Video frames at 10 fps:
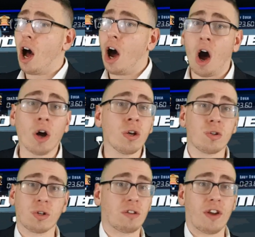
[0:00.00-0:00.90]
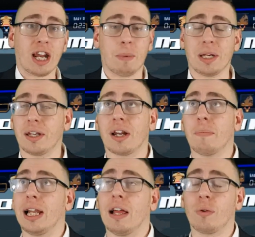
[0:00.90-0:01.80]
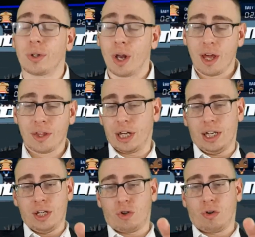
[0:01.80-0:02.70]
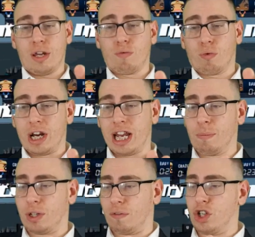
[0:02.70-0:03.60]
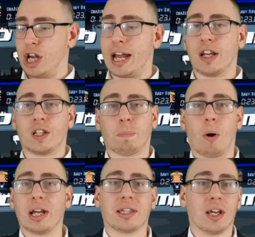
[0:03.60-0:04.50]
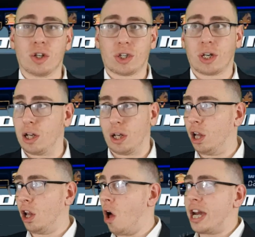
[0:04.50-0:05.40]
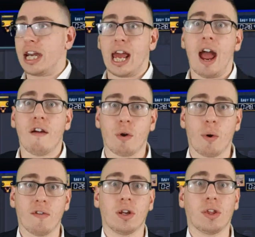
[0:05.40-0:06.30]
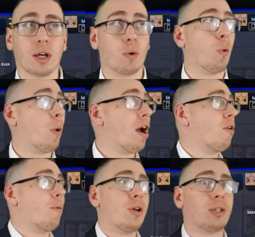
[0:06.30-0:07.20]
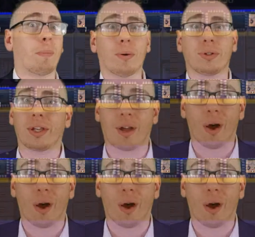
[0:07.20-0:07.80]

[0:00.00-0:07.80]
hundreds of enemies. They're going to be levels that are literally reams of jagged spikes that are just lining everywhere, and you think, well, where am I supposed to